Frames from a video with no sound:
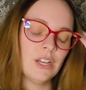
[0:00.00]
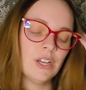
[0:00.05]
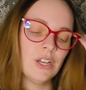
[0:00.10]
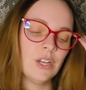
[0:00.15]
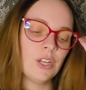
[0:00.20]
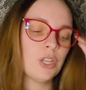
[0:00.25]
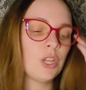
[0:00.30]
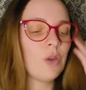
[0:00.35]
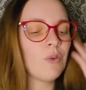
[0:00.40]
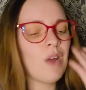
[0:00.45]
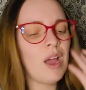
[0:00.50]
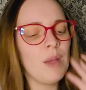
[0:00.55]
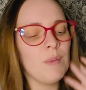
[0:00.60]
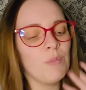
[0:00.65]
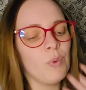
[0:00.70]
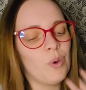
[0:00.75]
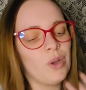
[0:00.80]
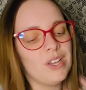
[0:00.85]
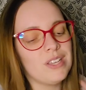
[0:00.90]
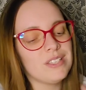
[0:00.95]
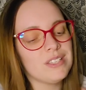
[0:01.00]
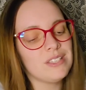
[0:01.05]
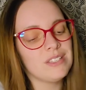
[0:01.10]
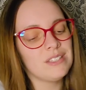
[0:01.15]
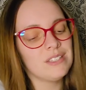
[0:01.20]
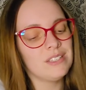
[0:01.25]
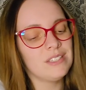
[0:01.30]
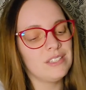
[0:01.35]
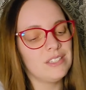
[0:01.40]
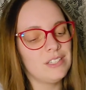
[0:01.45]
You're right, boys.
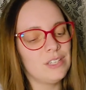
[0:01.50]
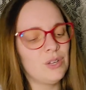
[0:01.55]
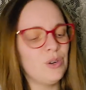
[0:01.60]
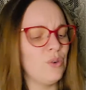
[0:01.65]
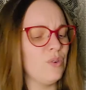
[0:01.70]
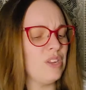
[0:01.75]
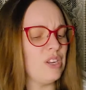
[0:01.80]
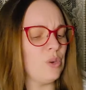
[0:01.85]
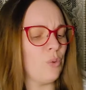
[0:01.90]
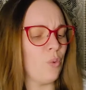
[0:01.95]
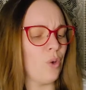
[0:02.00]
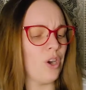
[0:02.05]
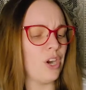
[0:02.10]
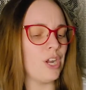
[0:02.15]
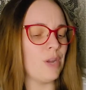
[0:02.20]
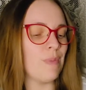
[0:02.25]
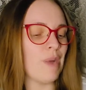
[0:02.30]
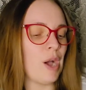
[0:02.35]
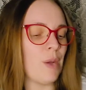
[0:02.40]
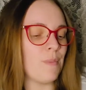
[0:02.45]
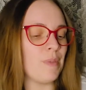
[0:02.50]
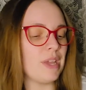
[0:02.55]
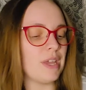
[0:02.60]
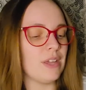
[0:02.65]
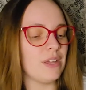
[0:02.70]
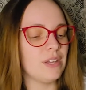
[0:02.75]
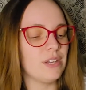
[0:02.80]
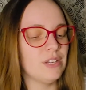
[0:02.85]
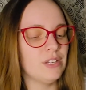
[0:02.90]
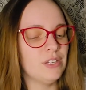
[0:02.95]
You don't need to worry about
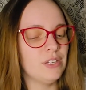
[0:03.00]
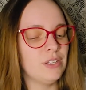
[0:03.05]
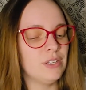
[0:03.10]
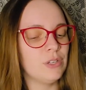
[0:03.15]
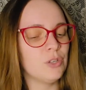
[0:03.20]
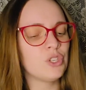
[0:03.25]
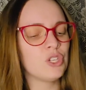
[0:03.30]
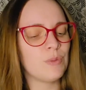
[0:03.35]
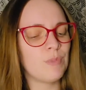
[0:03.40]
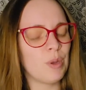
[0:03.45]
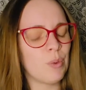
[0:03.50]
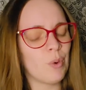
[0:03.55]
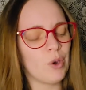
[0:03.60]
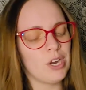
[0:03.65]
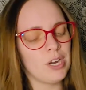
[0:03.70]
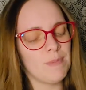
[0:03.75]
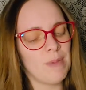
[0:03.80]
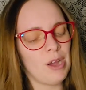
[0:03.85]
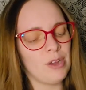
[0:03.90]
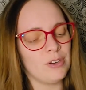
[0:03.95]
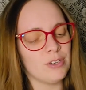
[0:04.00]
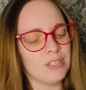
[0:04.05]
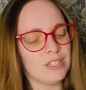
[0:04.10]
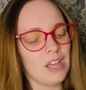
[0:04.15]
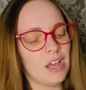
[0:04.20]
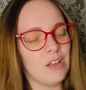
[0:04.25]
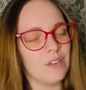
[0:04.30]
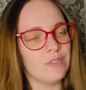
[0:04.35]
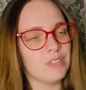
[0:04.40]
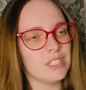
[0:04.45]
me. You should be worried about
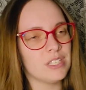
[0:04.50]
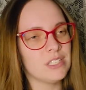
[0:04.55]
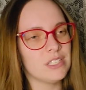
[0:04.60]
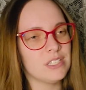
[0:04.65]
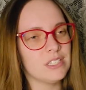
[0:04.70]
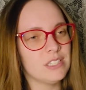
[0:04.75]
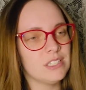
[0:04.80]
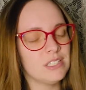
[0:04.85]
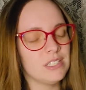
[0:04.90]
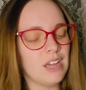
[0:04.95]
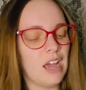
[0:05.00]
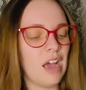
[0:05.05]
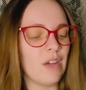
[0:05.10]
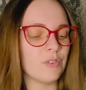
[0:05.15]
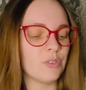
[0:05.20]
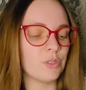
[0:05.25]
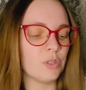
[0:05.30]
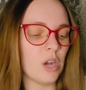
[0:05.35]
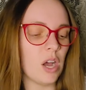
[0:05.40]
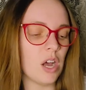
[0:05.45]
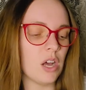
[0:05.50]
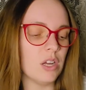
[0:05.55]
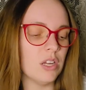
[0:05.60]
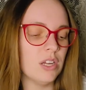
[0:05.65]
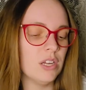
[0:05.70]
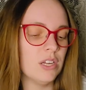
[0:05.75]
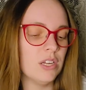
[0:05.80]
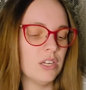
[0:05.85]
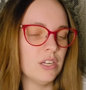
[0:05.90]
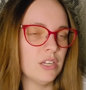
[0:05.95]
yourselves. After all,
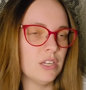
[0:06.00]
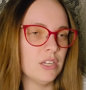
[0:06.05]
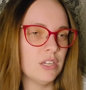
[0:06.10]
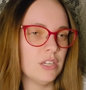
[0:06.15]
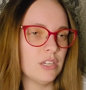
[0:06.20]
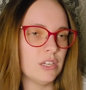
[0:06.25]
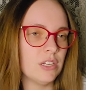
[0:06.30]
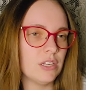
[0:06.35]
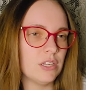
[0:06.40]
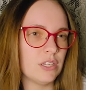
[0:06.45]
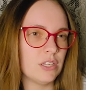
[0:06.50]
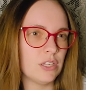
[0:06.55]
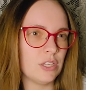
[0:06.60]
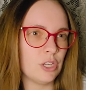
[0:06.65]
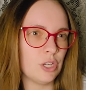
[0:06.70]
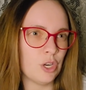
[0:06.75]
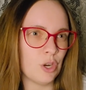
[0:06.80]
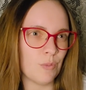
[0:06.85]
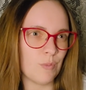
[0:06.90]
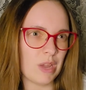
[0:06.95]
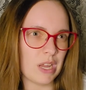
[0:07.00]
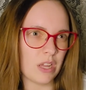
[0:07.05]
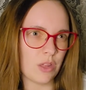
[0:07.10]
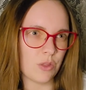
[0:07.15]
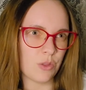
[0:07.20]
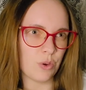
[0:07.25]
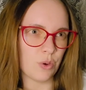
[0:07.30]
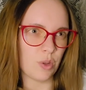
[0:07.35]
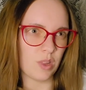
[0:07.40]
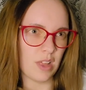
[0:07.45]
you don't make it
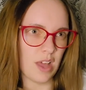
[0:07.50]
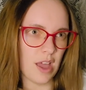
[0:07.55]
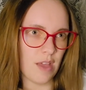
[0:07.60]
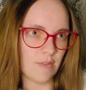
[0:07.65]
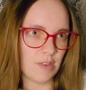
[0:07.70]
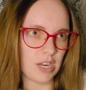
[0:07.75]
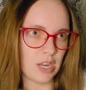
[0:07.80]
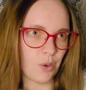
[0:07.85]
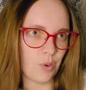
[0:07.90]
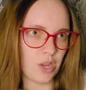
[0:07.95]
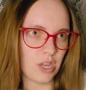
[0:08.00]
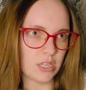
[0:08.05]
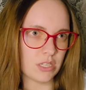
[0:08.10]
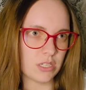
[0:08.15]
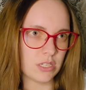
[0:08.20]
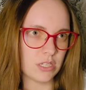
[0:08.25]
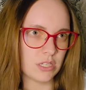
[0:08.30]
through alive anyways.